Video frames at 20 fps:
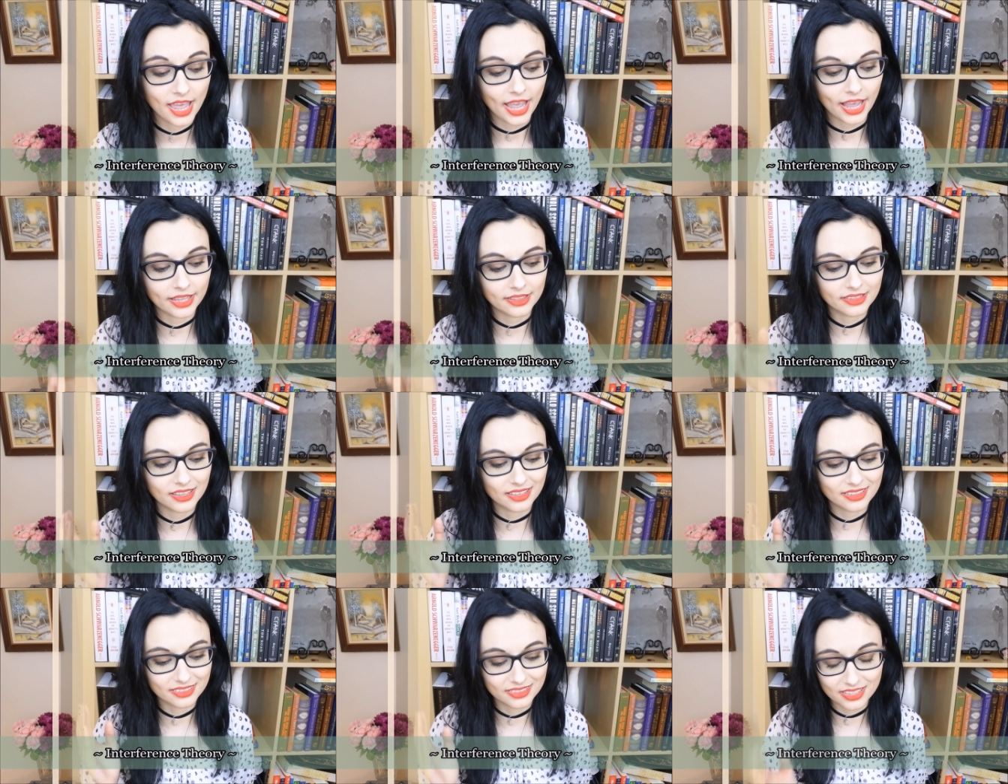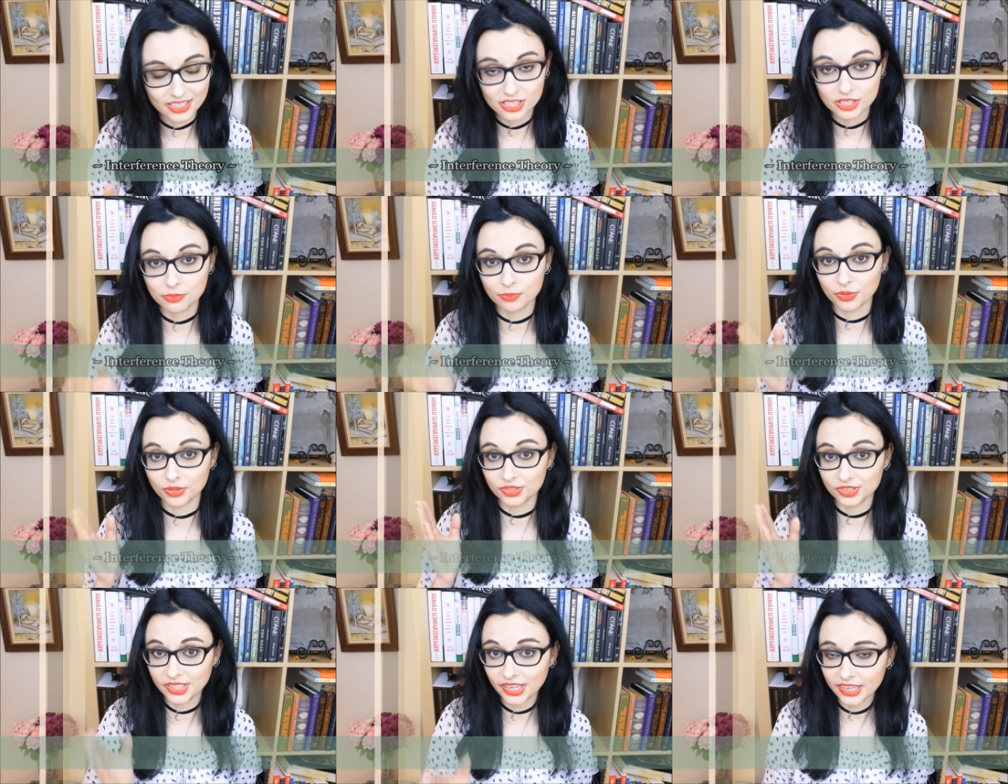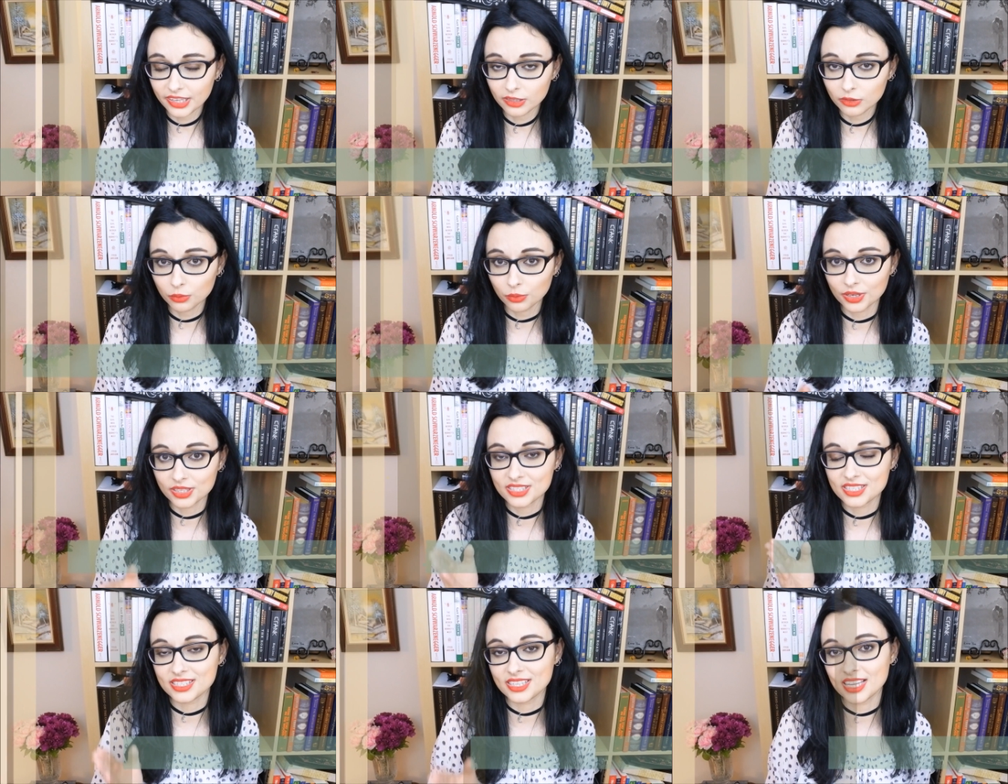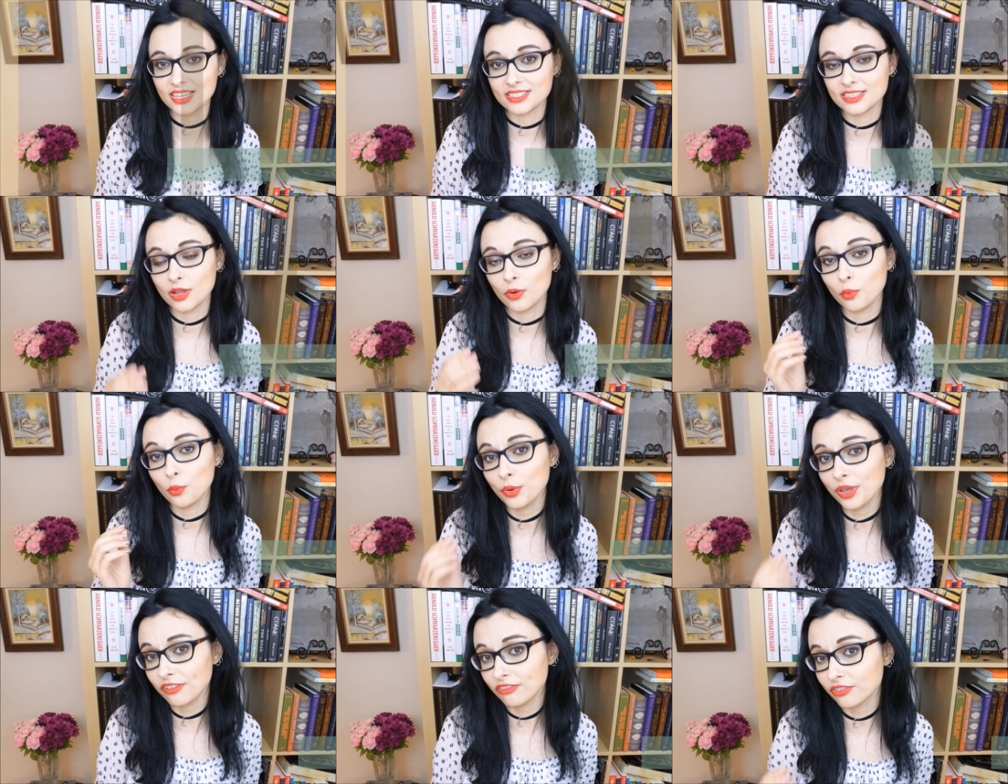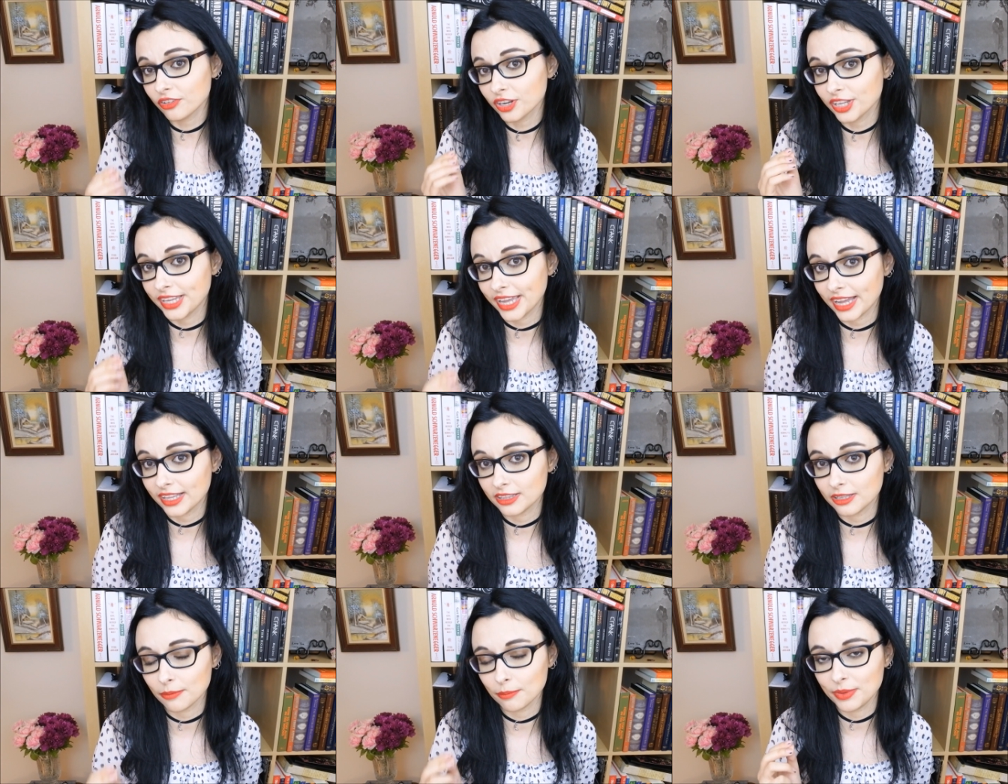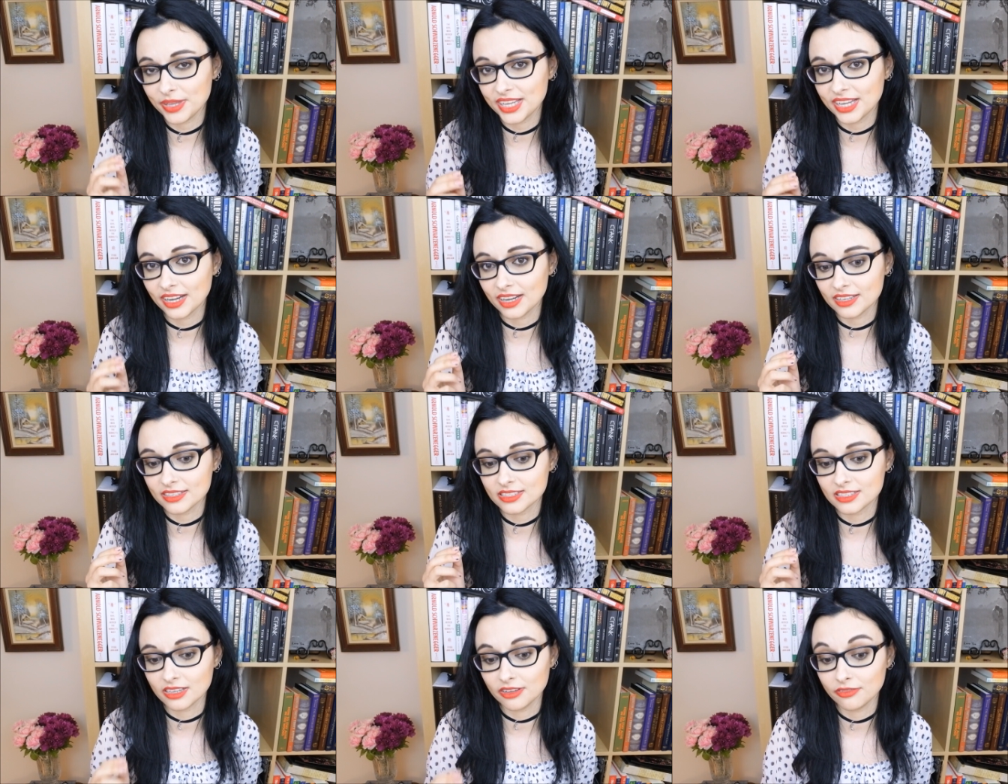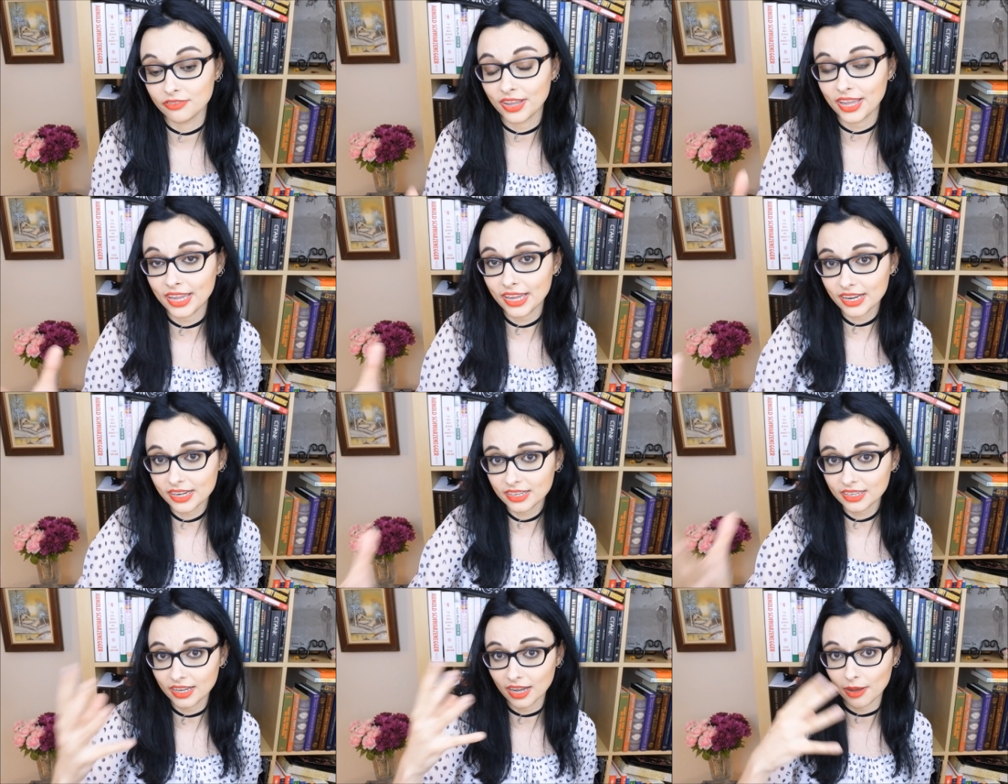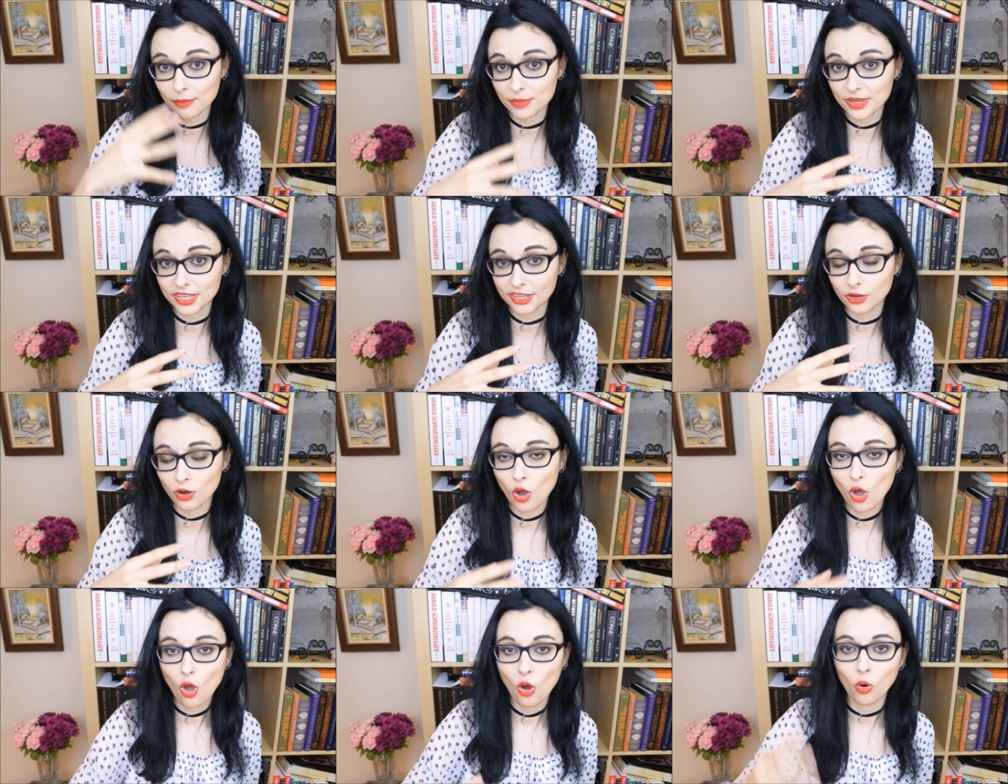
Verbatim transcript: And this particular one says that we forget because of incoming